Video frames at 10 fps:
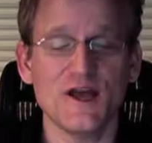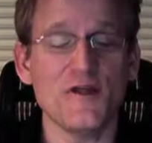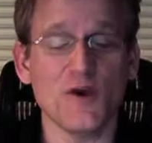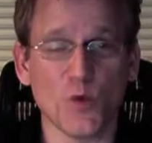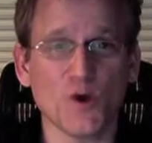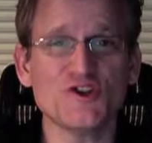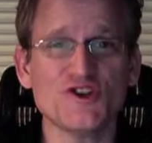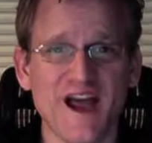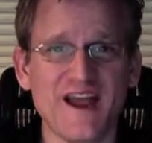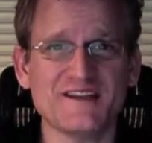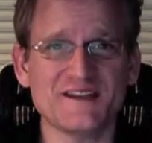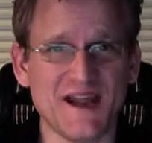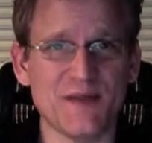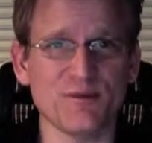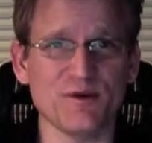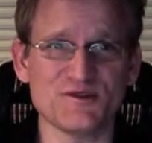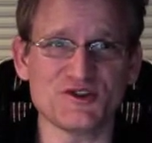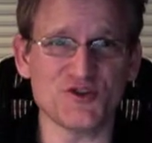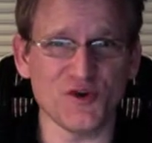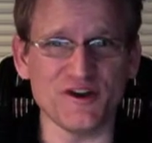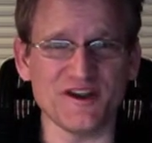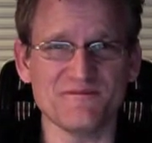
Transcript: there were giants in Abram's story.